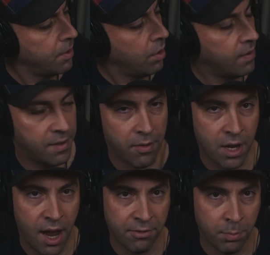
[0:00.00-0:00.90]
don't even
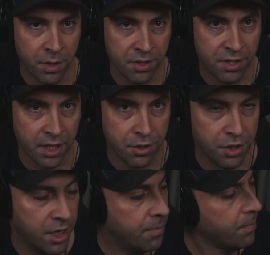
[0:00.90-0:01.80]
have to print the second
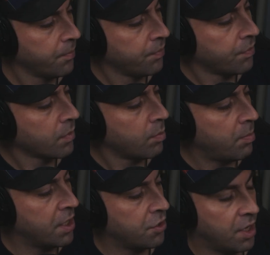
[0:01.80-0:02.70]
sheet. But
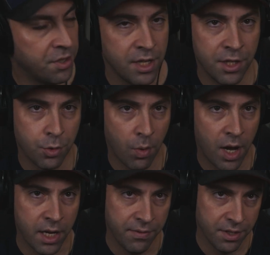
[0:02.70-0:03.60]
make sure that's 1 inch
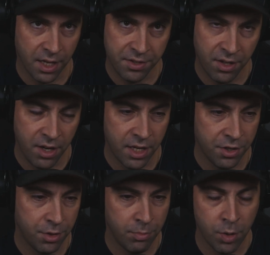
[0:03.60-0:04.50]
wide. If it's less than 1
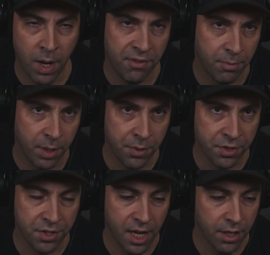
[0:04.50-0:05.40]
inch, you might have to play with the
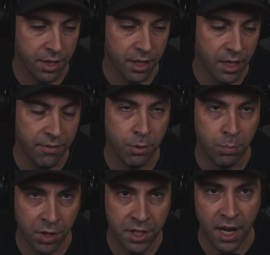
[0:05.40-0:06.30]
scaling. If you
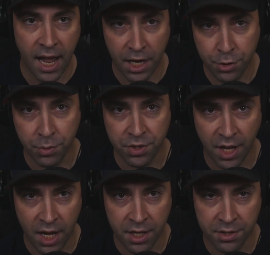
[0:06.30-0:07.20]
print it actual
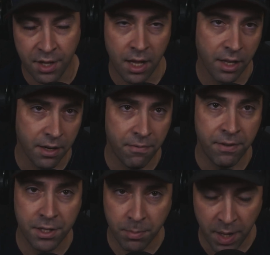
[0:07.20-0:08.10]
size, not like
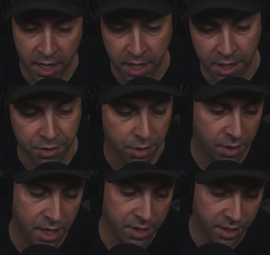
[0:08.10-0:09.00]
fit to page or
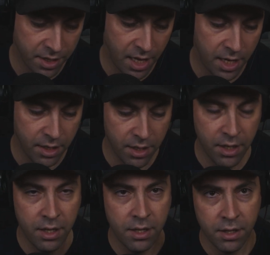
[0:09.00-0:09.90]
anything like that,
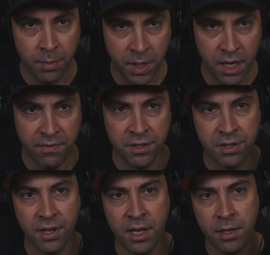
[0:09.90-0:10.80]
the PDF is
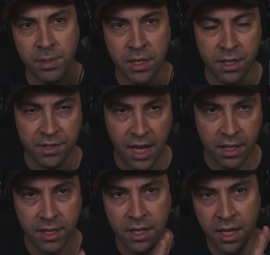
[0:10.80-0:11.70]
designed to be
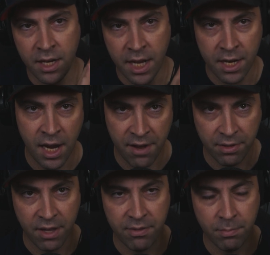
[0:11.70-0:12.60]
exactly an
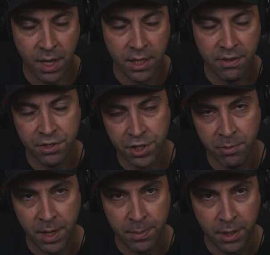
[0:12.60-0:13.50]
8.5 by 11 sheet of
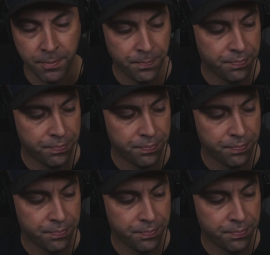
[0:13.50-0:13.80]
paper,